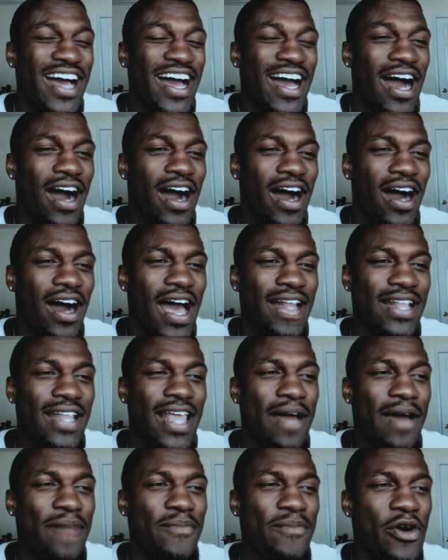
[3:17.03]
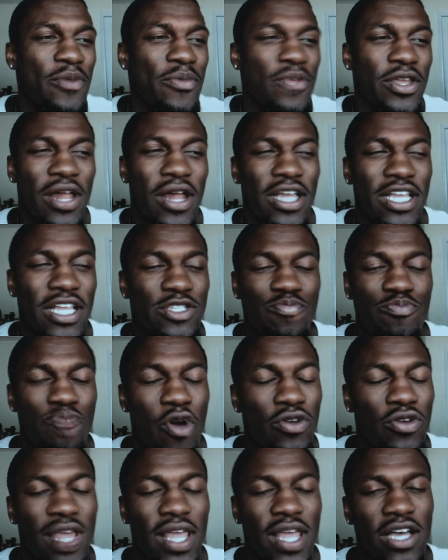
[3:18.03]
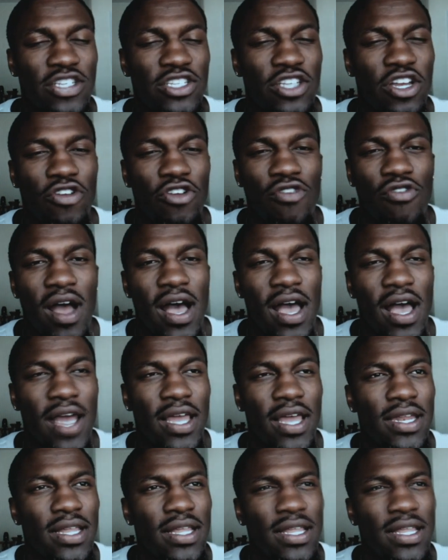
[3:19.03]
at that moment, I just broke down, started crying.